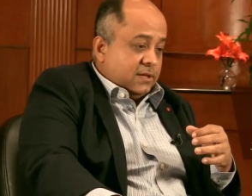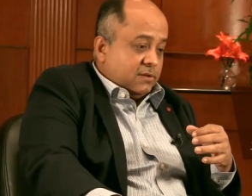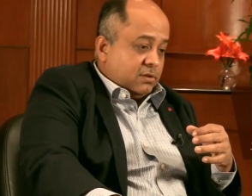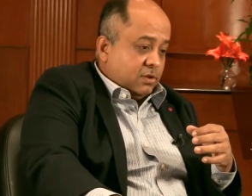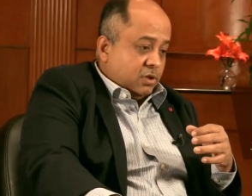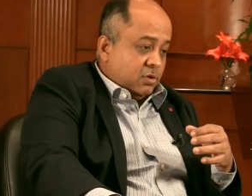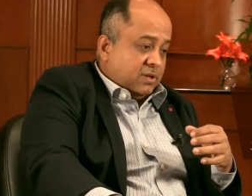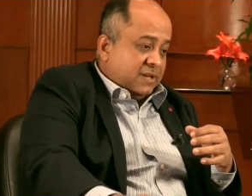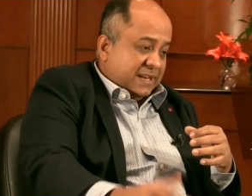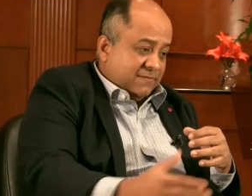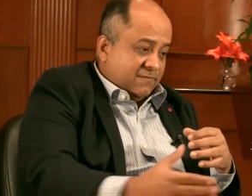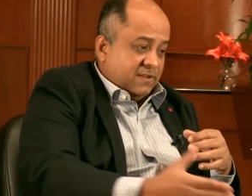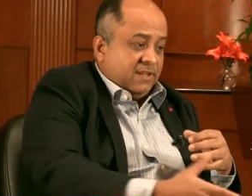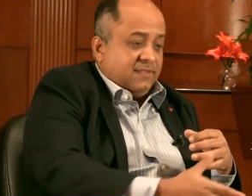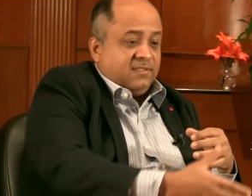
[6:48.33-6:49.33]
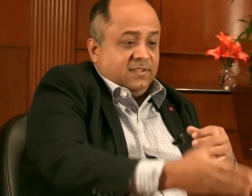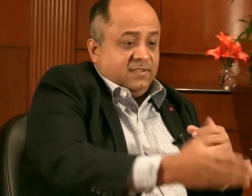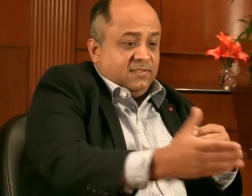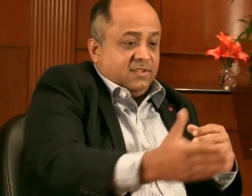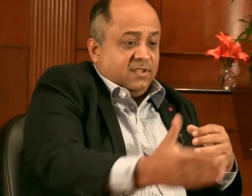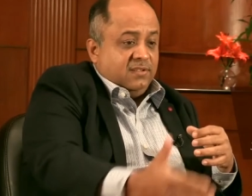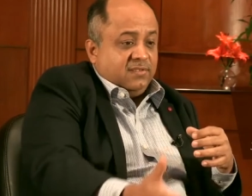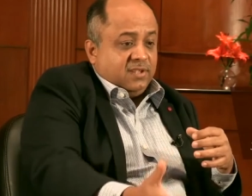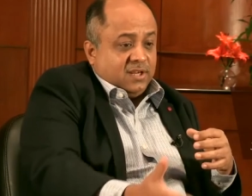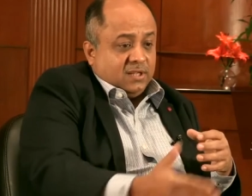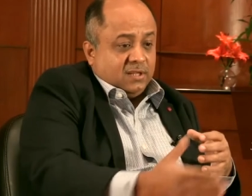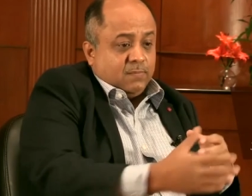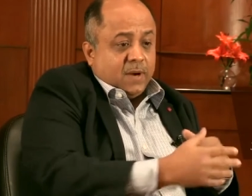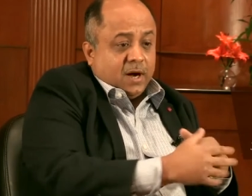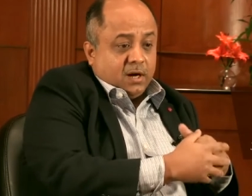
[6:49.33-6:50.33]
So, you know, Netflix is, is
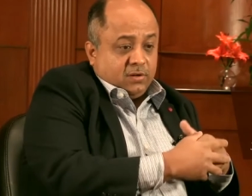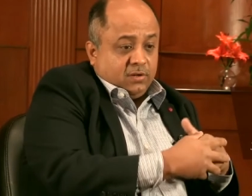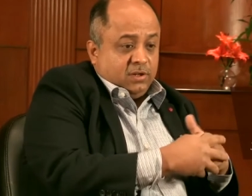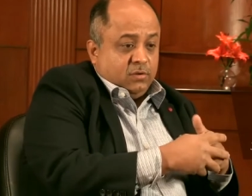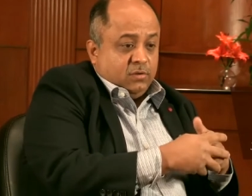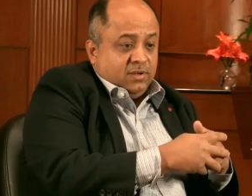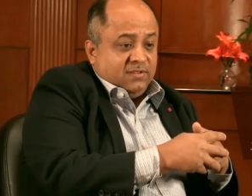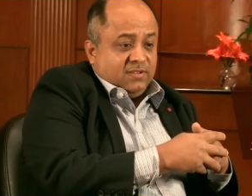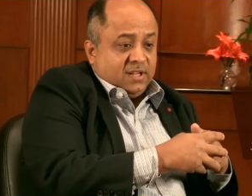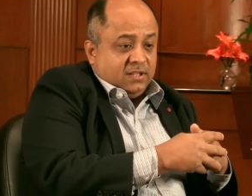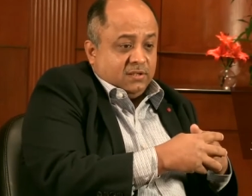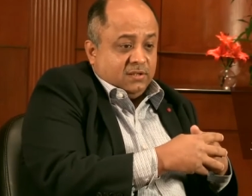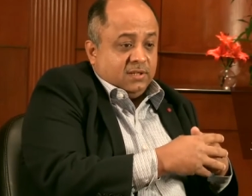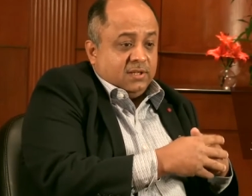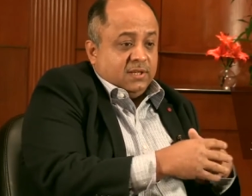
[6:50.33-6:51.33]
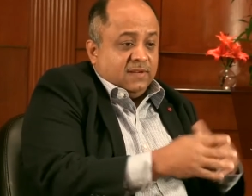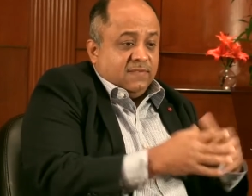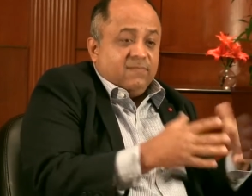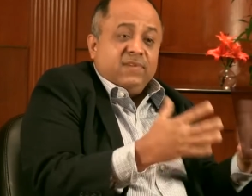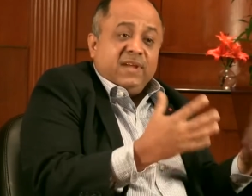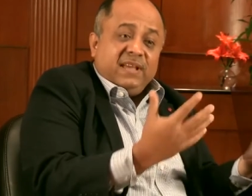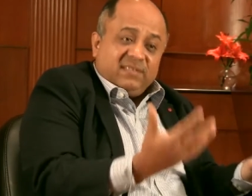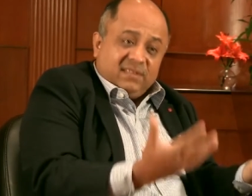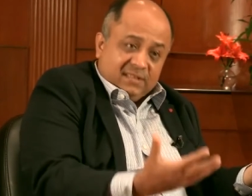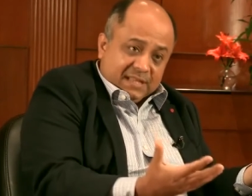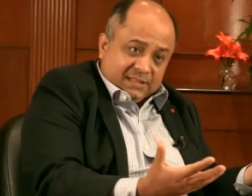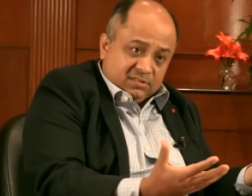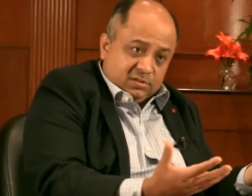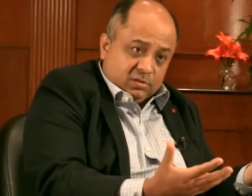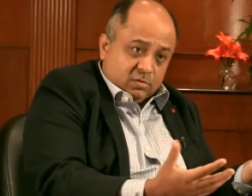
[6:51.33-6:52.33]
another part, you know, is another phase in
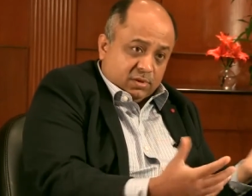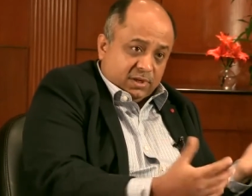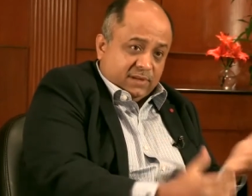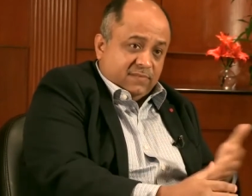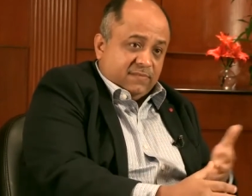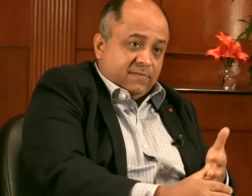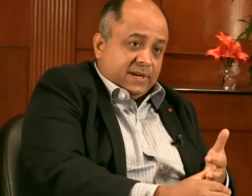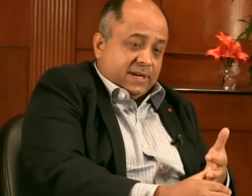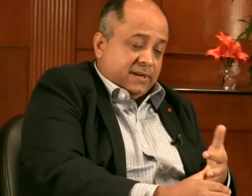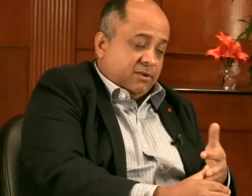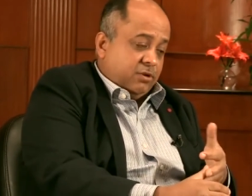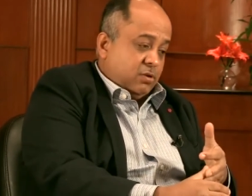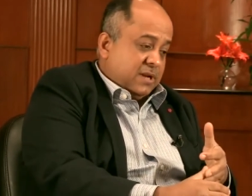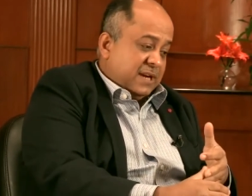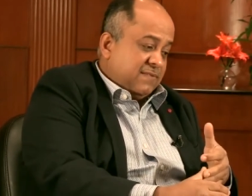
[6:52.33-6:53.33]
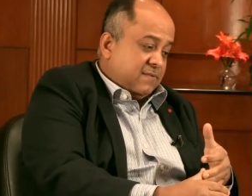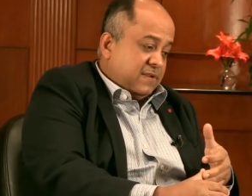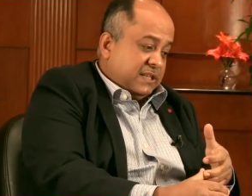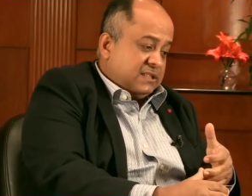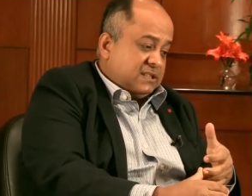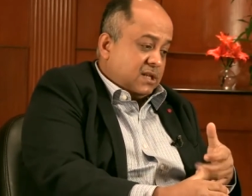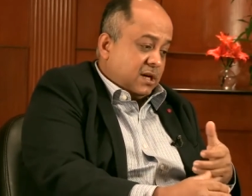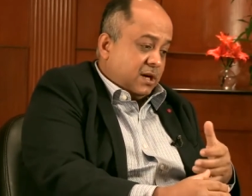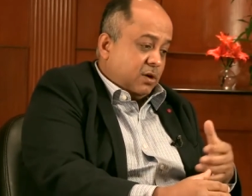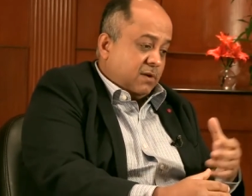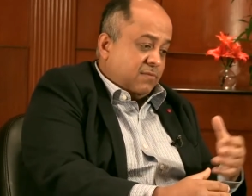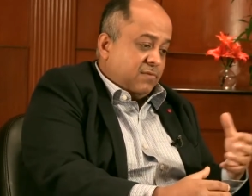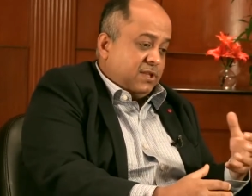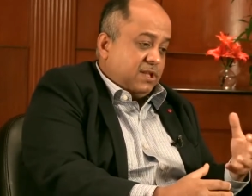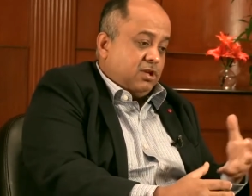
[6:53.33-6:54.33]
that story where, you know, Netflix started
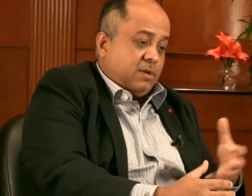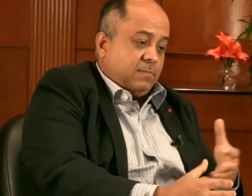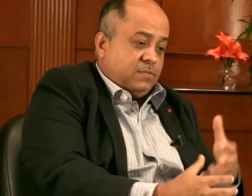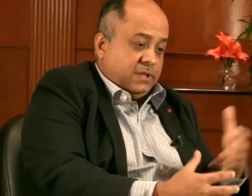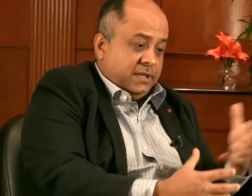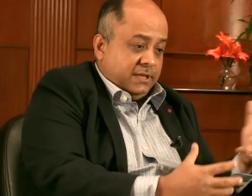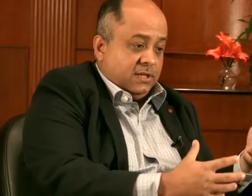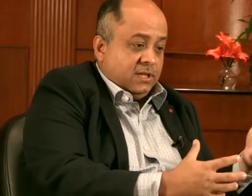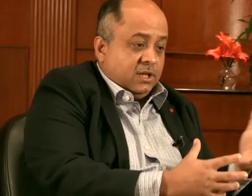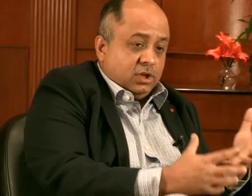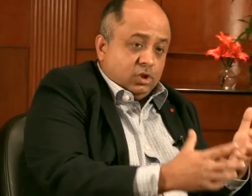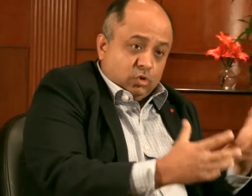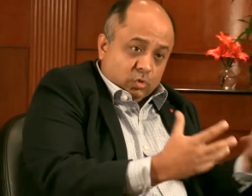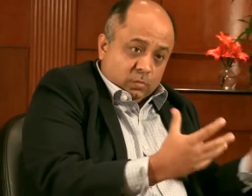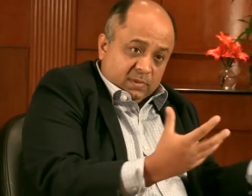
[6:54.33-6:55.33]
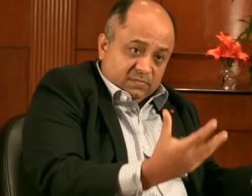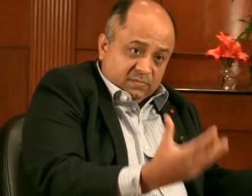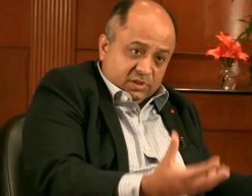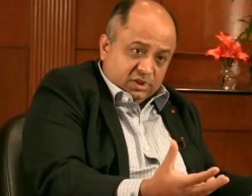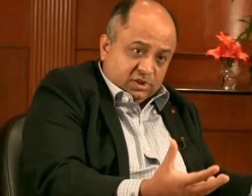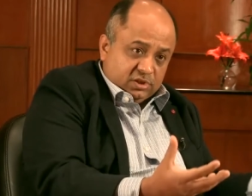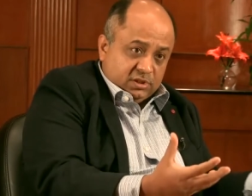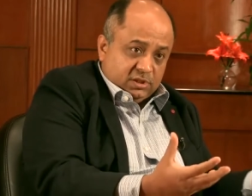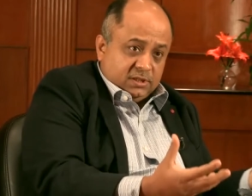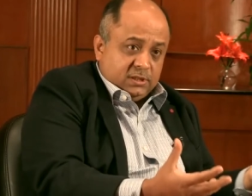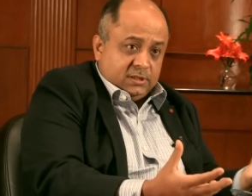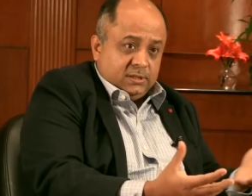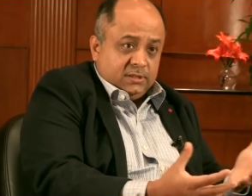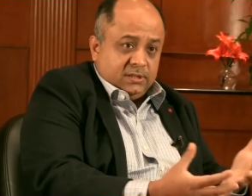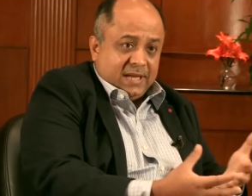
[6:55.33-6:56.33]
off with adopting Dolby Vision
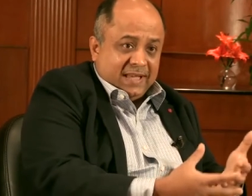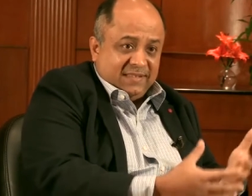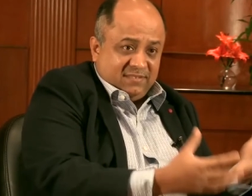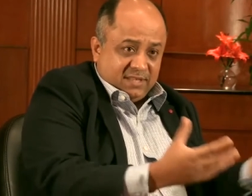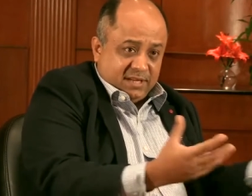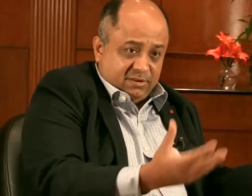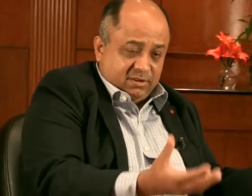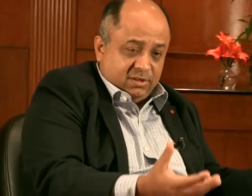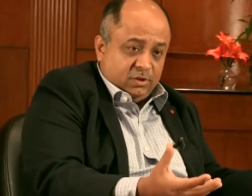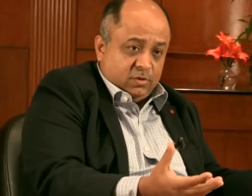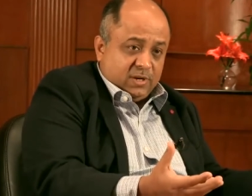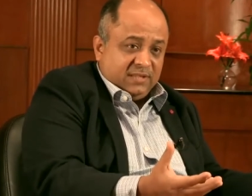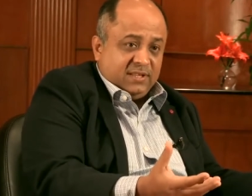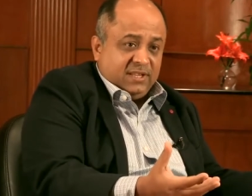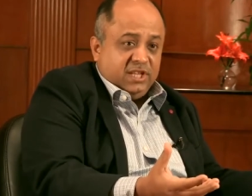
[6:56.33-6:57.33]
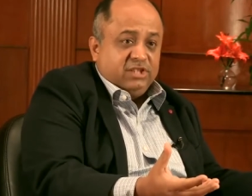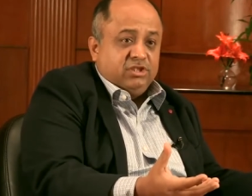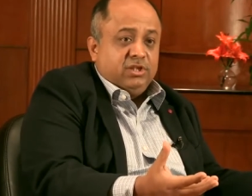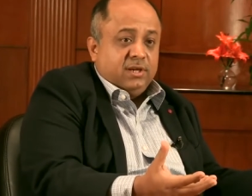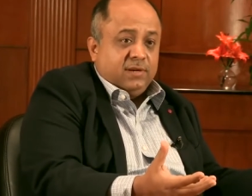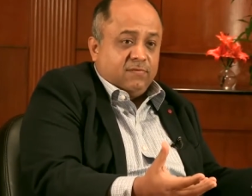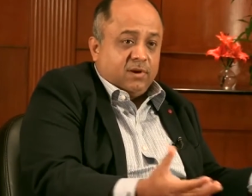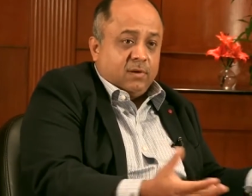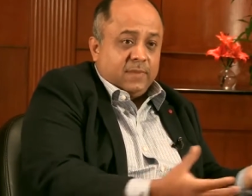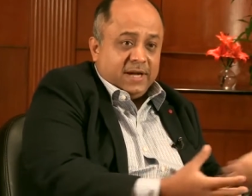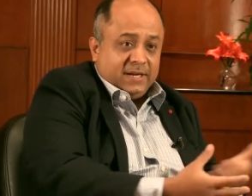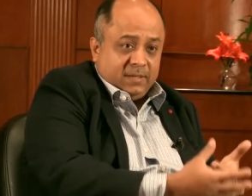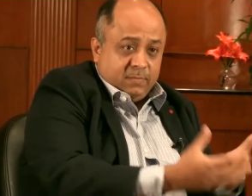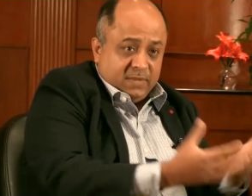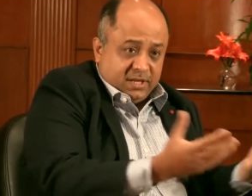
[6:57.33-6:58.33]
uh, as their, you know, as their H D R
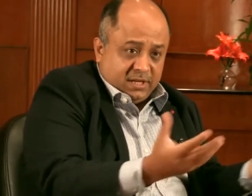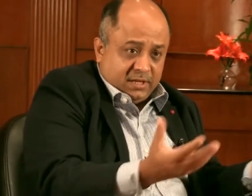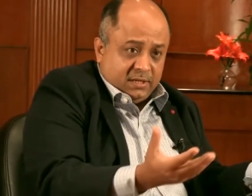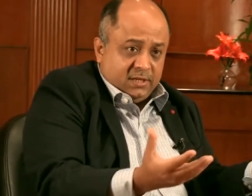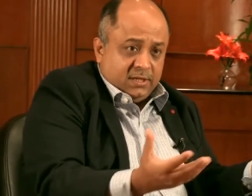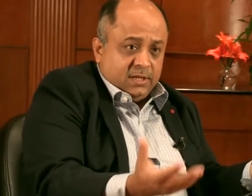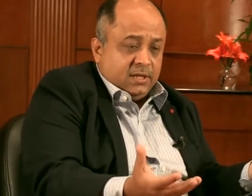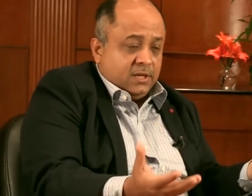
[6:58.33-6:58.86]
format, and making,